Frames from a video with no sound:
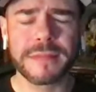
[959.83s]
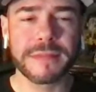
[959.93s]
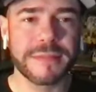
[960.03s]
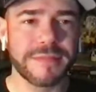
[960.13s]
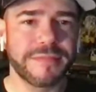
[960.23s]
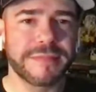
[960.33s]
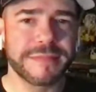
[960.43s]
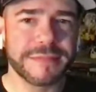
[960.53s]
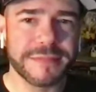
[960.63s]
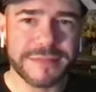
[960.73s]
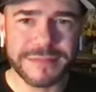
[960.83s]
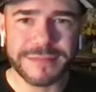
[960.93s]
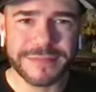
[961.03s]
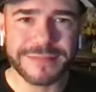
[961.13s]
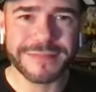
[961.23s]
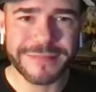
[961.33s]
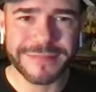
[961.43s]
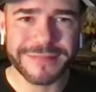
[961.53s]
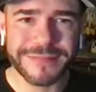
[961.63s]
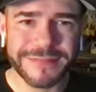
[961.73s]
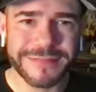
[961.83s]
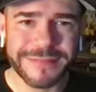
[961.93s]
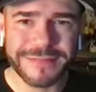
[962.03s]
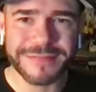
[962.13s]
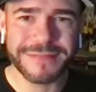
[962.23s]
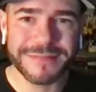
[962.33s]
This person isn't speaking.